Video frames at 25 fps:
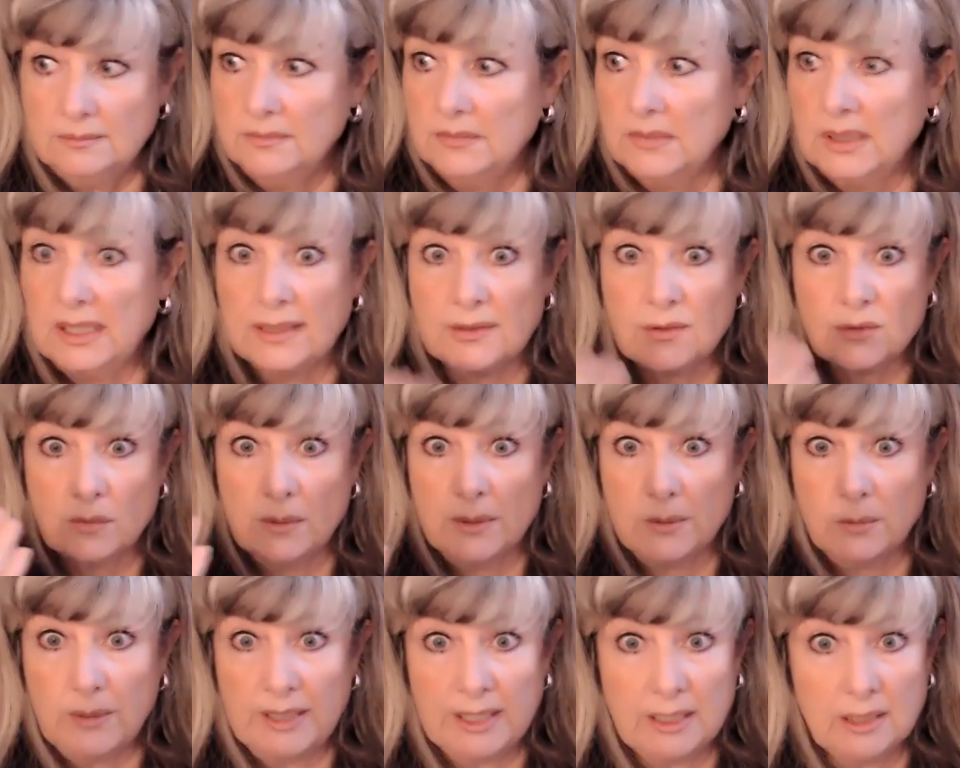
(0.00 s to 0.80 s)
That's
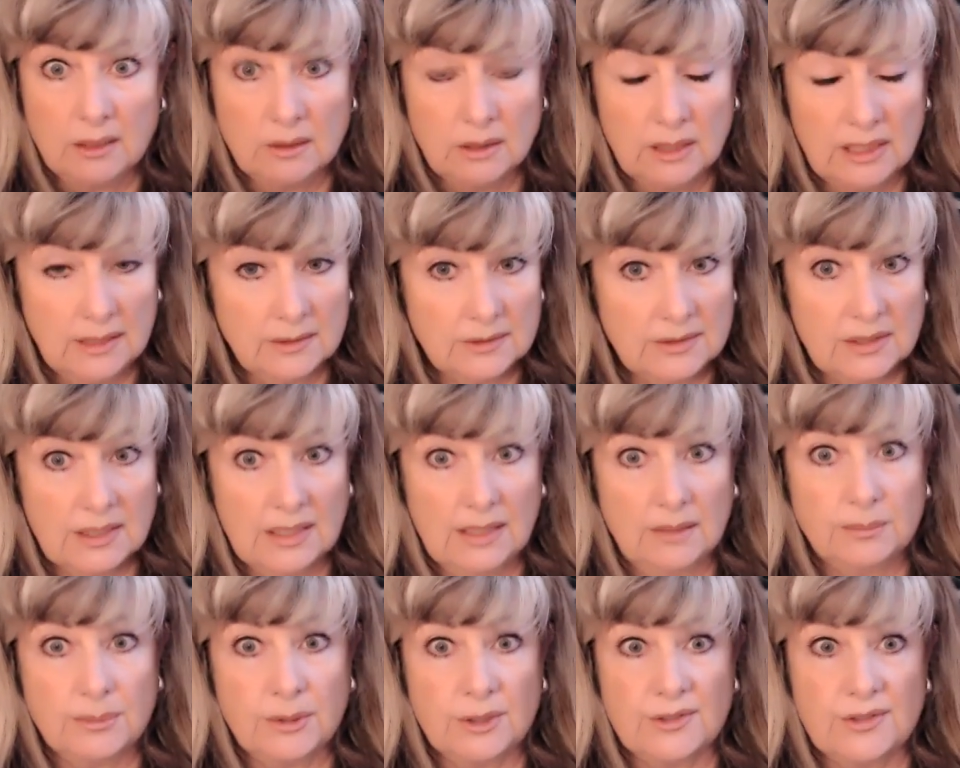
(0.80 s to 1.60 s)
when we go out
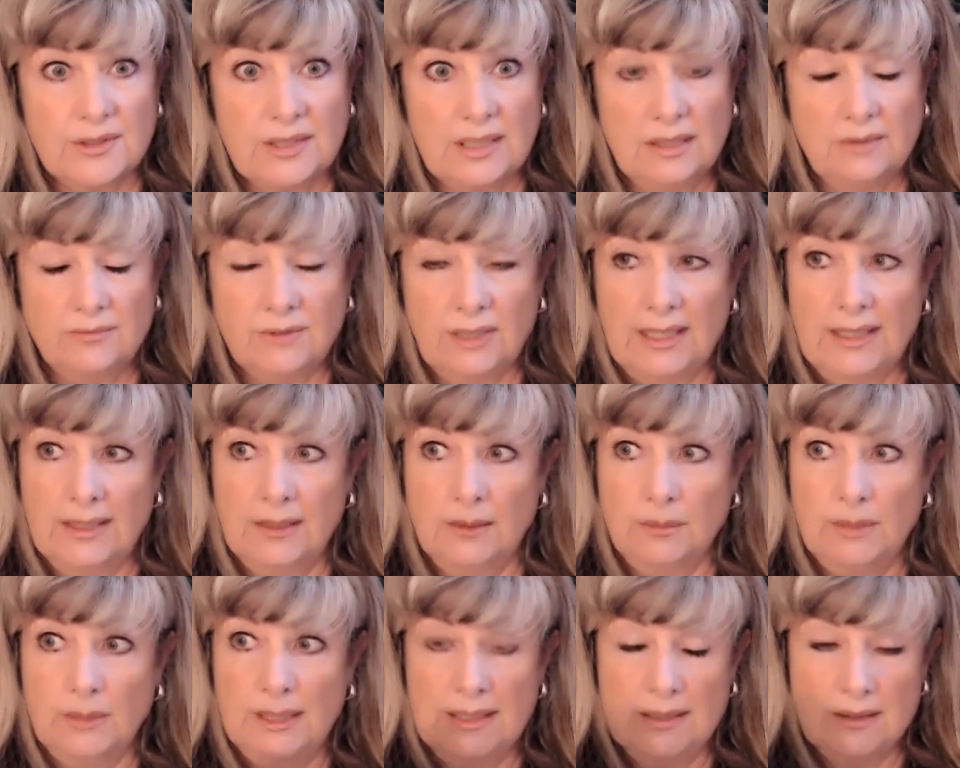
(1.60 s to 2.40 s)
and perceive
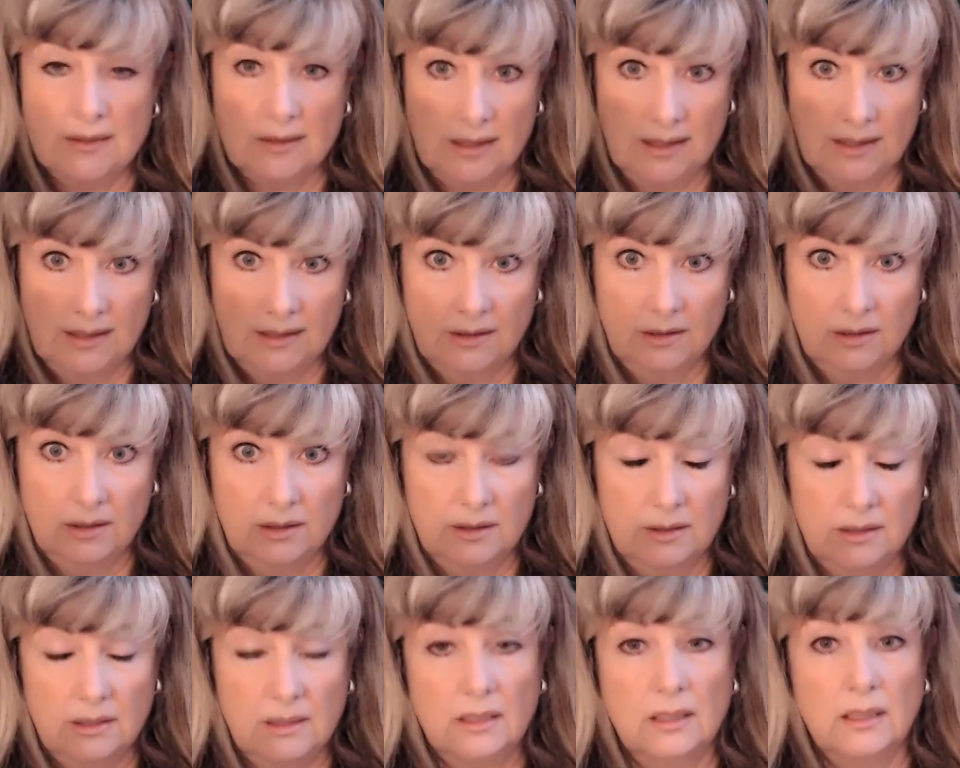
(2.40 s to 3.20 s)
enemies and
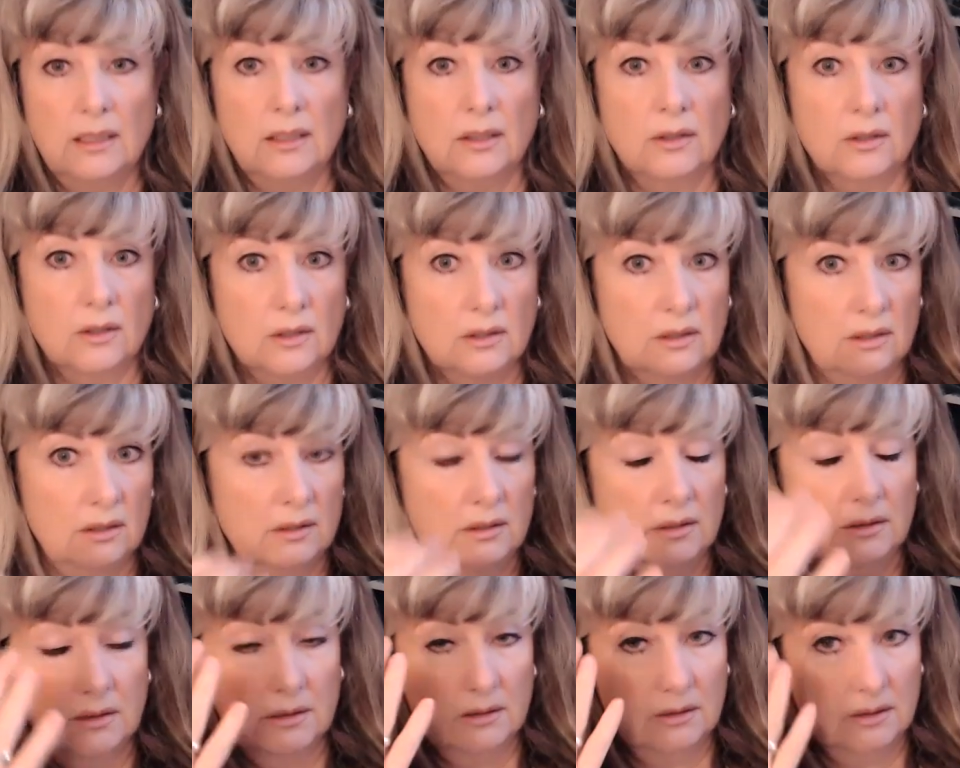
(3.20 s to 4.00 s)
our
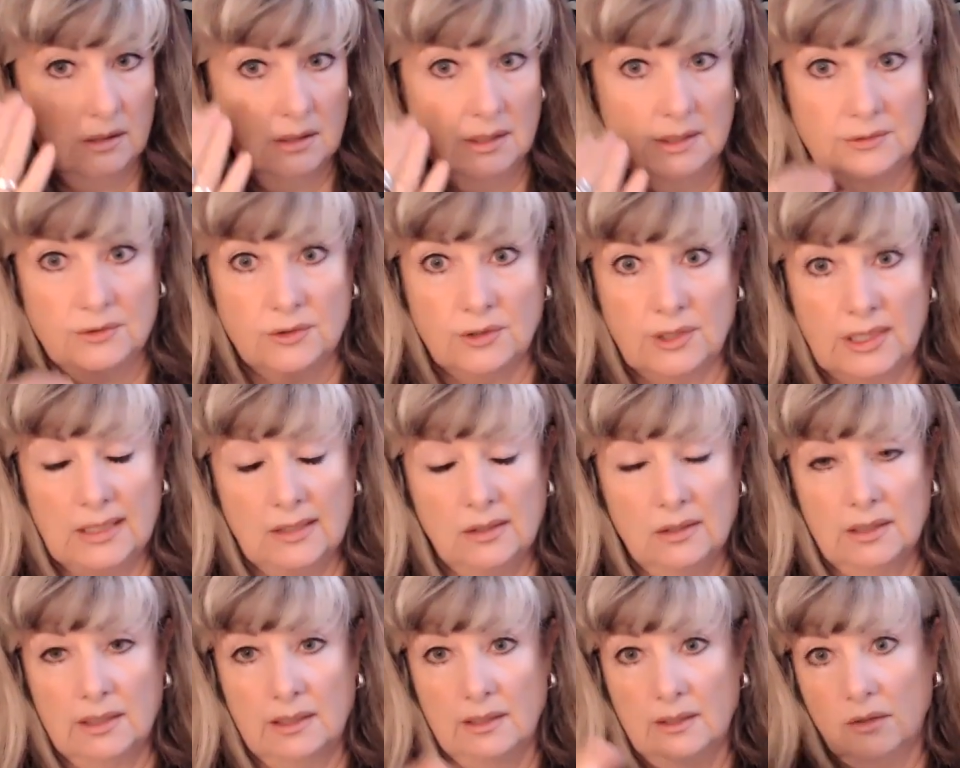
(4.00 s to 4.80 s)

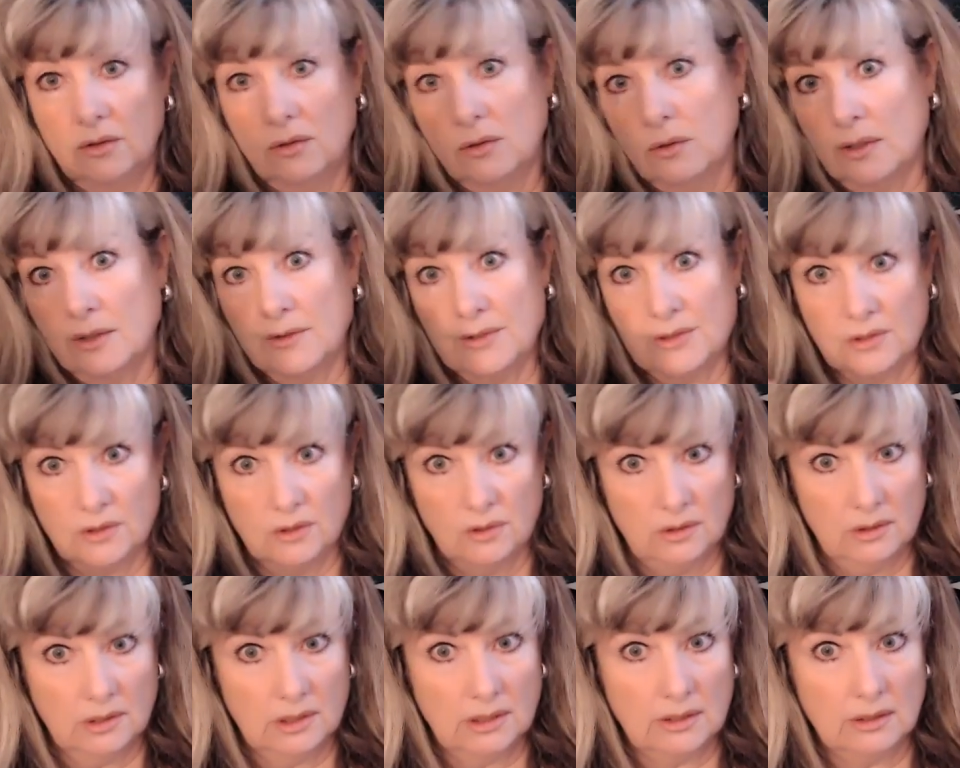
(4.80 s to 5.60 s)
adrenaline and
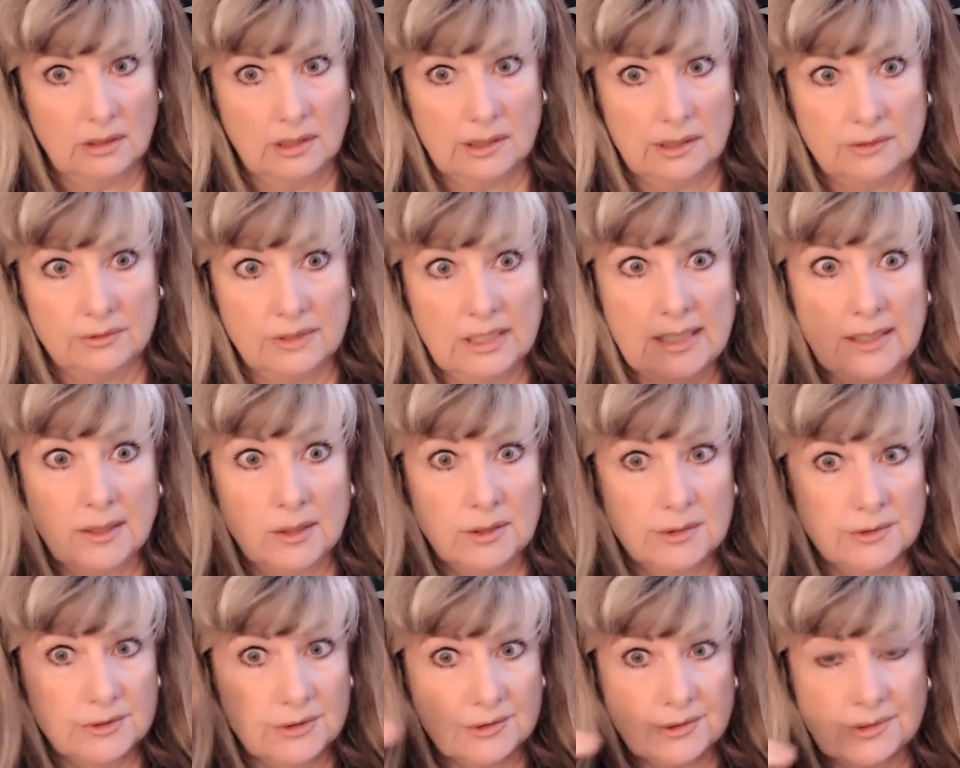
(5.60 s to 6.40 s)
cortisol are
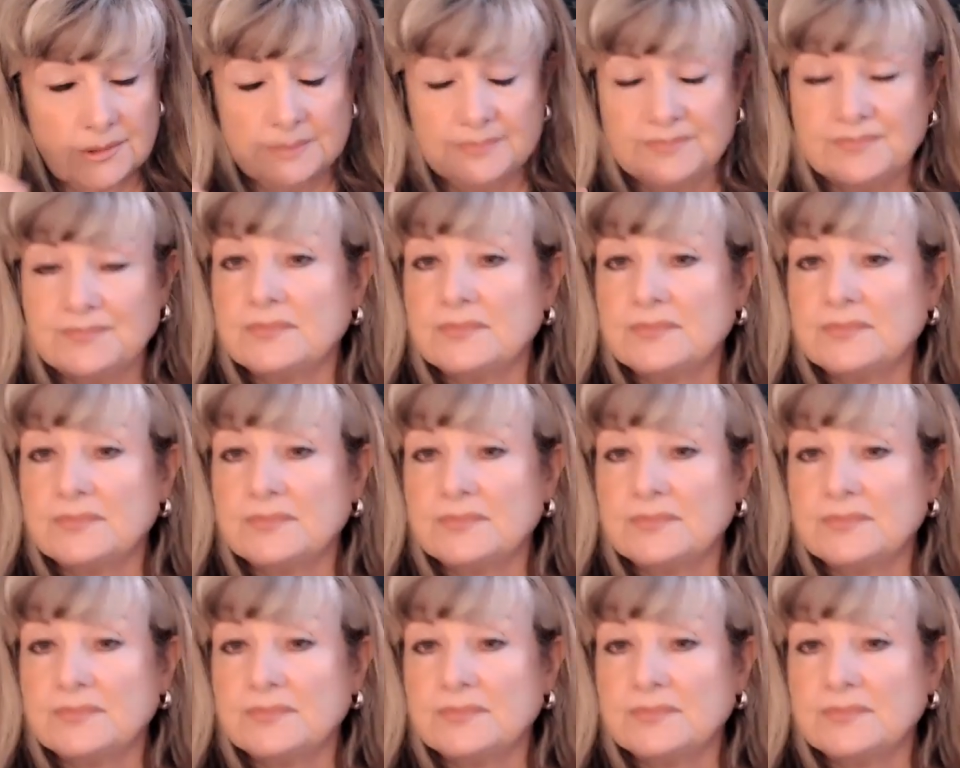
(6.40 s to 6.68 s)
aroused,